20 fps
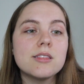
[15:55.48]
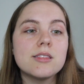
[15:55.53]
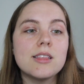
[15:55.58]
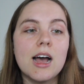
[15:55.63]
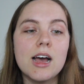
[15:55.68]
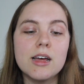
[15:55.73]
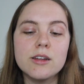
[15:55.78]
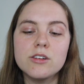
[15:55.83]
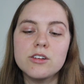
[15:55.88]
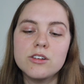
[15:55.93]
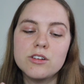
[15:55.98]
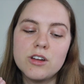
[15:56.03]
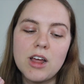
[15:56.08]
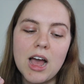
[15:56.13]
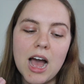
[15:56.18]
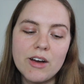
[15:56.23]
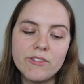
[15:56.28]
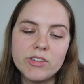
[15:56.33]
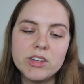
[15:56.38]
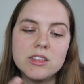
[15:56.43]
that
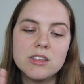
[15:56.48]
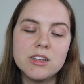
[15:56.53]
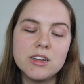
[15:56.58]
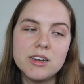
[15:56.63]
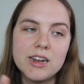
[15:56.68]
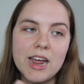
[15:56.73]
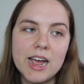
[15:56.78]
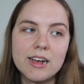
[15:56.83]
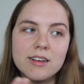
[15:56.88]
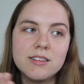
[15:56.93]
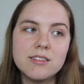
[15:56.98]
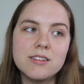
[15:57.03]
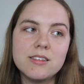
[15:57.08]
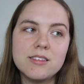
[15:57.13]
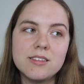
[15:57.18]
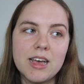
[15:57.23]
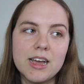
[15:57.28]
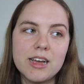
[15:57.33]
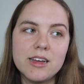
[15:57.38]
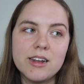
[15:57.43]
having the next
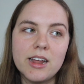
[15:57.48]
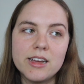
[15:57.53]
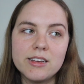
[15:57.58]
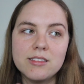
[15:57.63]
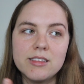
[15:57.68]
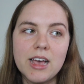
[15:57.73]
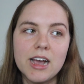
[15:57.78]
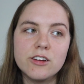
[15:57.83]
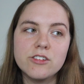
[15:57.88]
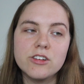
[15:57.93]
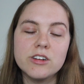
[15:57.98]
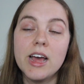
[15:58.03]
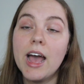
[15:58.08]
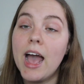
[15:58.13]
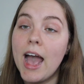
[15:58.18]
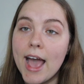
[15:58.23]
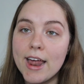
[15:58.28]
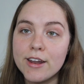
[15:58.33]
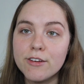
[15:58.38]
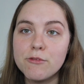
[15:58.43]
set like section
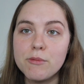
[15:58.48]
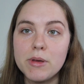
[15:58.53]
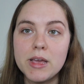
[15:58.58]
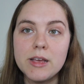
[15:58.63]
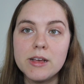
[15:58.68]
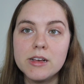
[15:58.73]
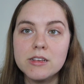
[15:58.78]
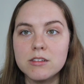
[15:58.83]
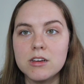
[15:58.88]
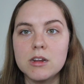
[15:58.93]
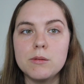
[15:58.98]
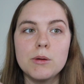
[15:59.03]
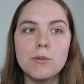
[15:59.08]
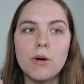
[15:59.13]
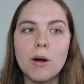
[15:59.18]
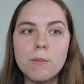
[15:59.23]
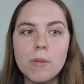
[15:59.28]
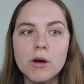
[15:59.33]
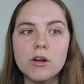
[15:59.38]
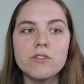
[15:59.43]
ahead of me is going to be
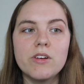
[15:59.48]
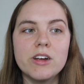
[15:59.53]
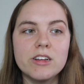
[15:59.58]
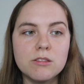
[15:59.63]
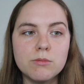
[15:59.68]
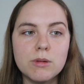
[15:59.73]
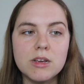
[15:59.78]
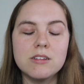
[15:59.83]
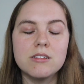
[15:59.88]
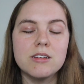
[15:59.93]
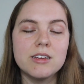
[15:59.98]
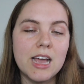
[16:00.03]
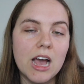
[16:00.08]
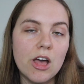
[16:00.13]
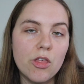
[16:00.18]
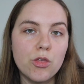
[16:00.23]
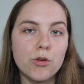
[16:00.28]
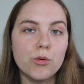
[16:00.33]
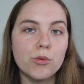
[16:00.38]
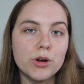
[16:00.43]
what motivates me to
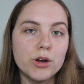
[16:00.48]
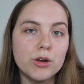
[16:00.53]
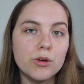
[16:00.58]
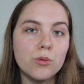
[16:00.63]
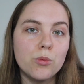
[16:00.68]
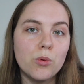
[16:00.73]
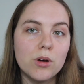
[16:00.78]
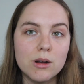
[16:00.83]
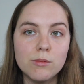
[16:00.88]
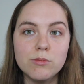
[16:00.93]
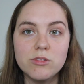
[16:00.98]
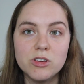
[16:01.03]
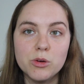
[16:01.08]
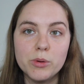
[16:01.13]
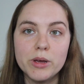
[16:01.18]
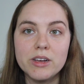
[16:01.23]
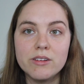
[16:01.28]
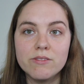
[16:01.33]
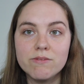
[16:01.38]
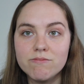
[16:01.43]
get through what I'm
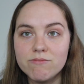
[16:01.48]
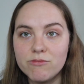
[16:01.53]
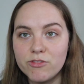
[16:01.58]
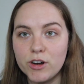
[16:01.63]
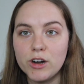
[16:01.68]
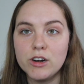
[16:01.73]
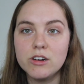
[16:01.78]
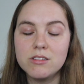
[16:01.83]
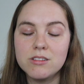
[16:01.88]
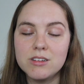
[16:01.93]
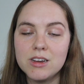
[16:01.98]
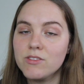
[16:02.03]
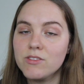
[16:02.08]
doing first